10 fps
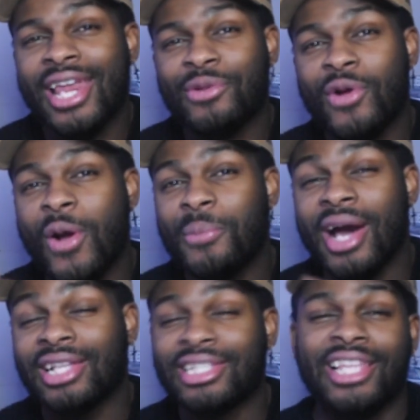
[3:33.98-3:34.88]
at it wrong, but
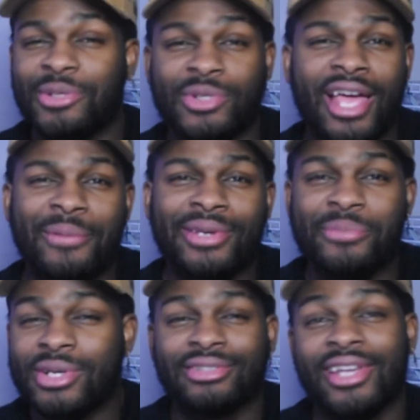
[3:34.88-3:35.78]
I think that's what's happening.
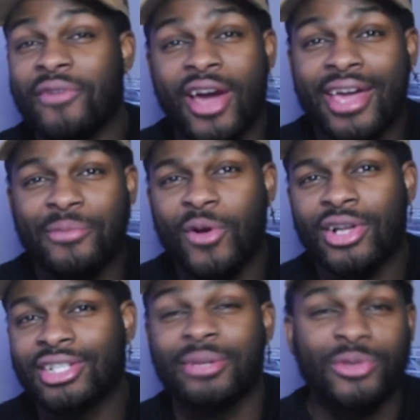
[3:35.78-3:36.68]
But if I am wrong,
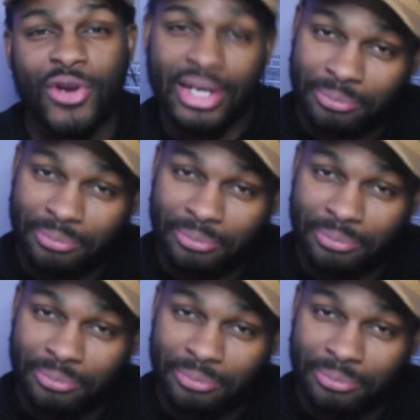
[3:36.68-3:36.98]
then I'm sorry.